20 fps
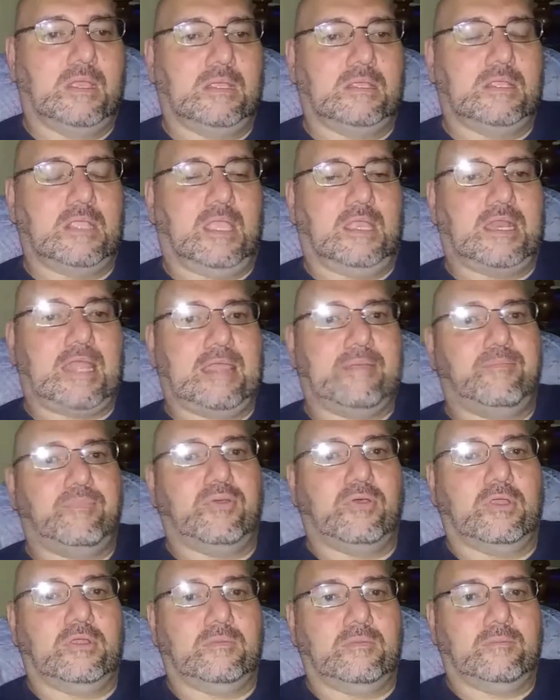then I
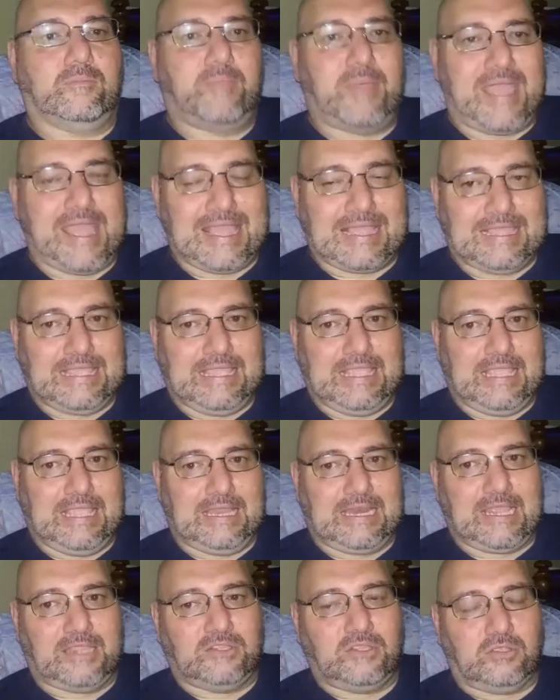put back in,
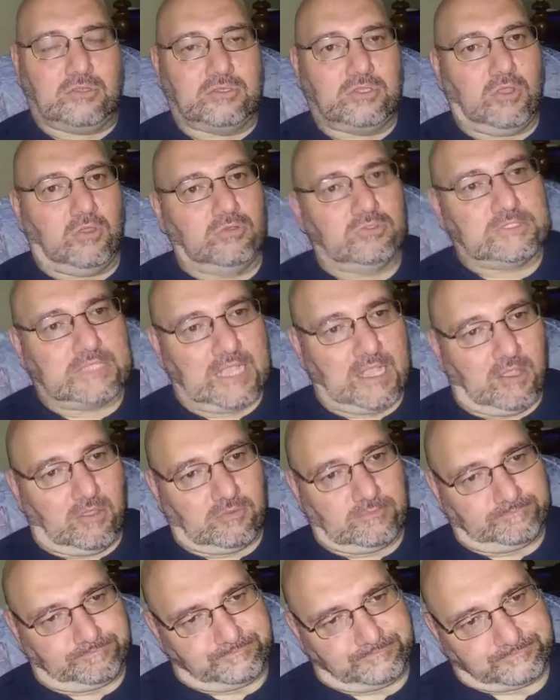I took those
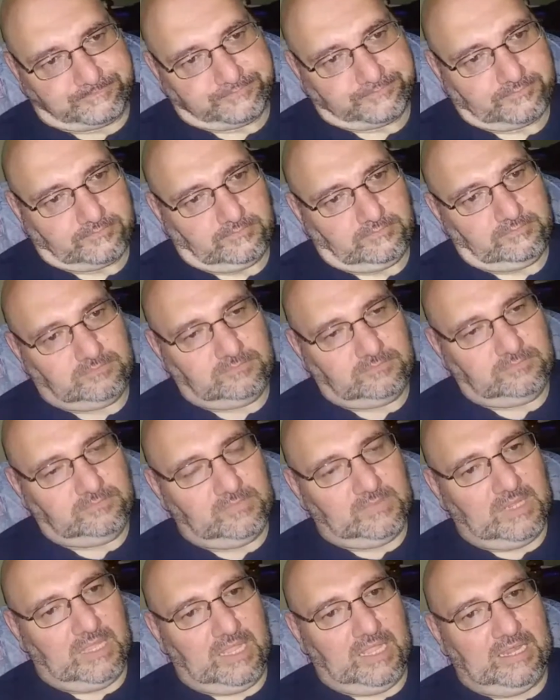out,
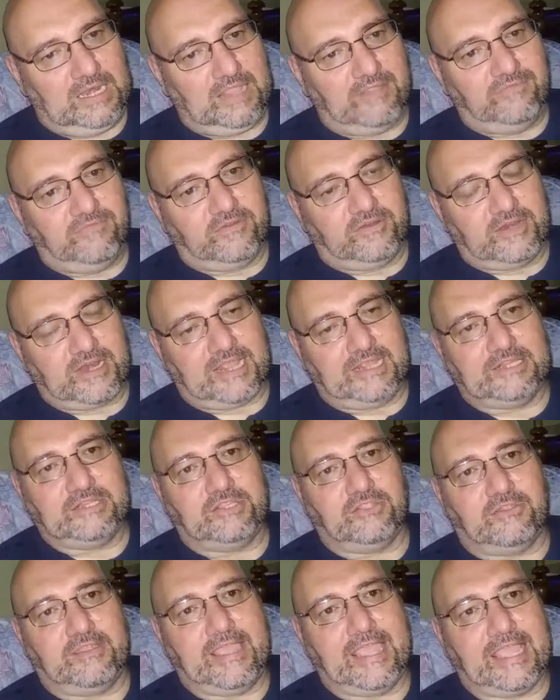and I figured I
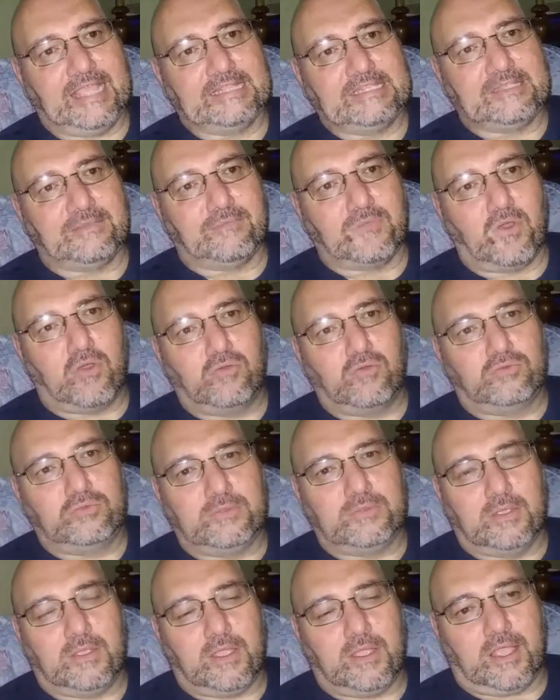still had some old
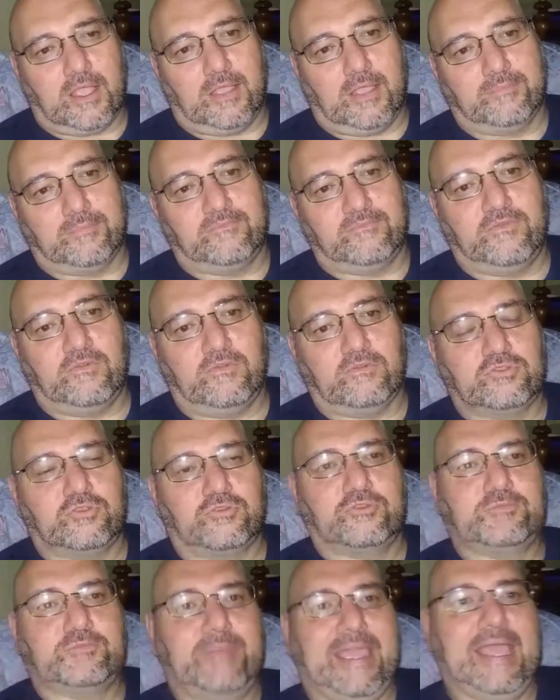
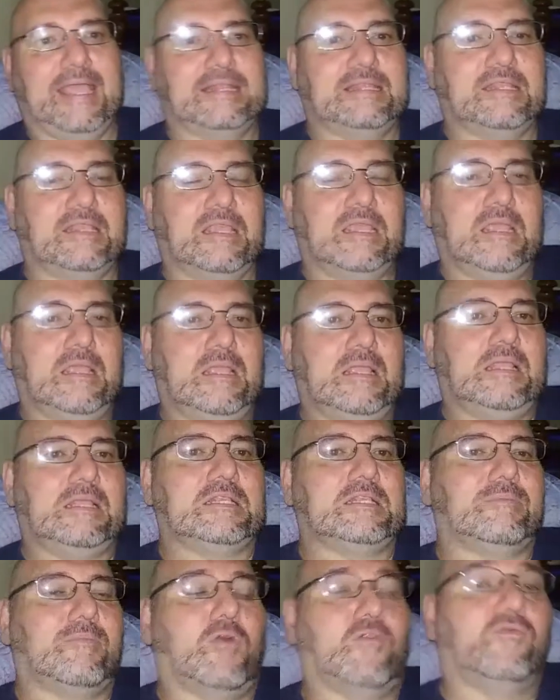filters pads,
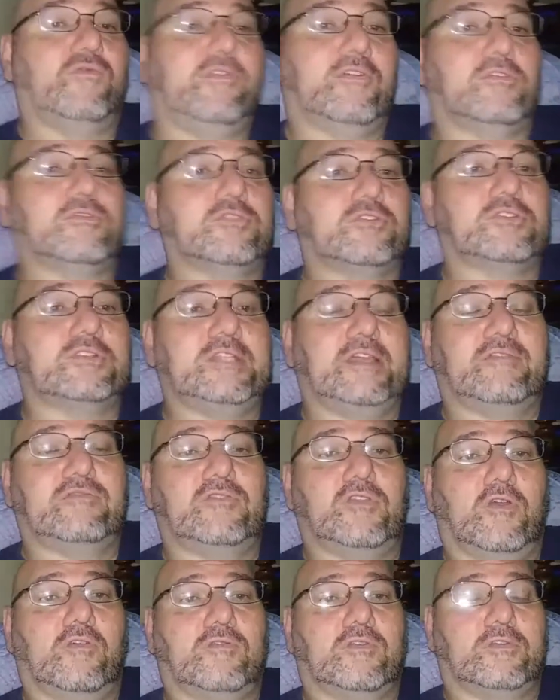some old filters left
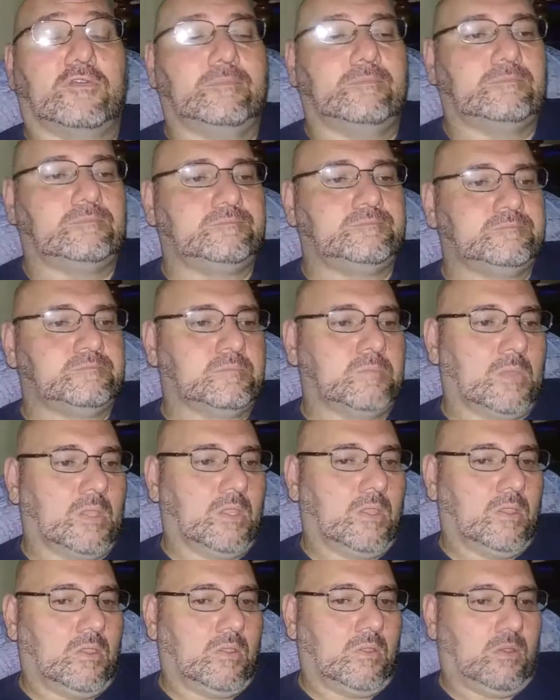over,
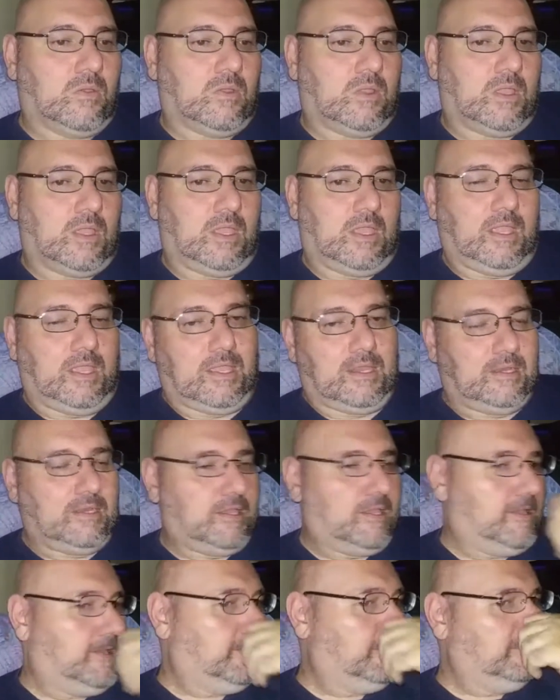and
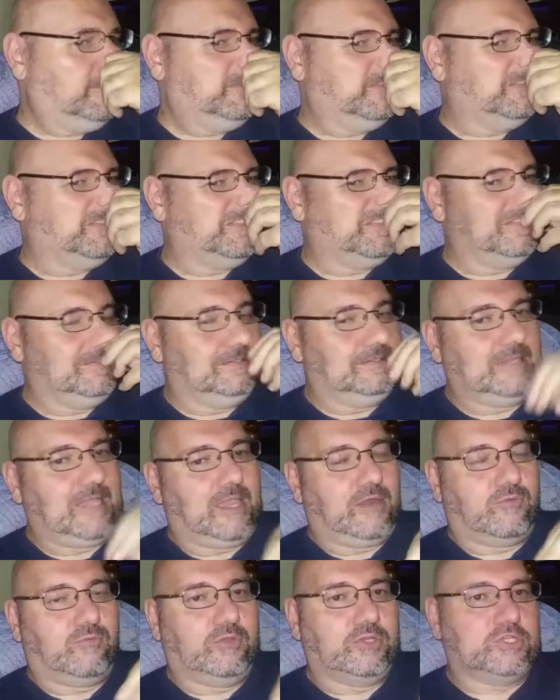that
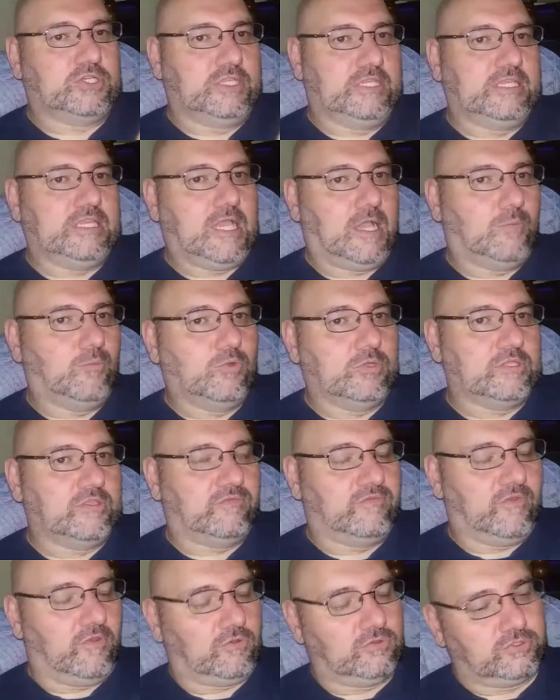originally come with the
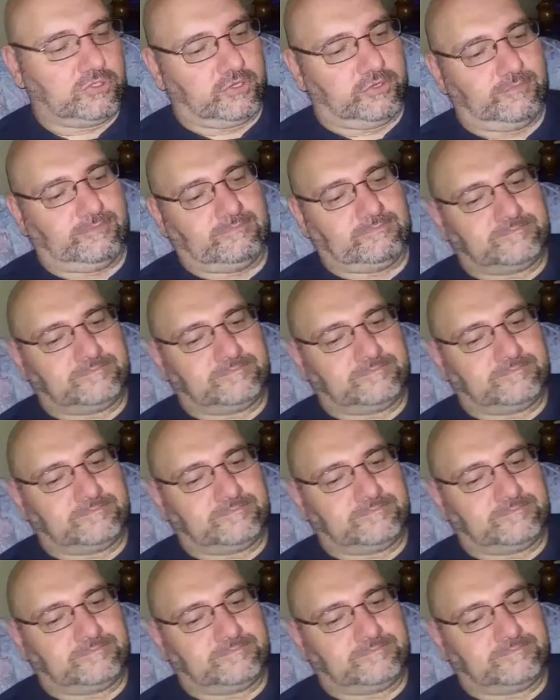filter.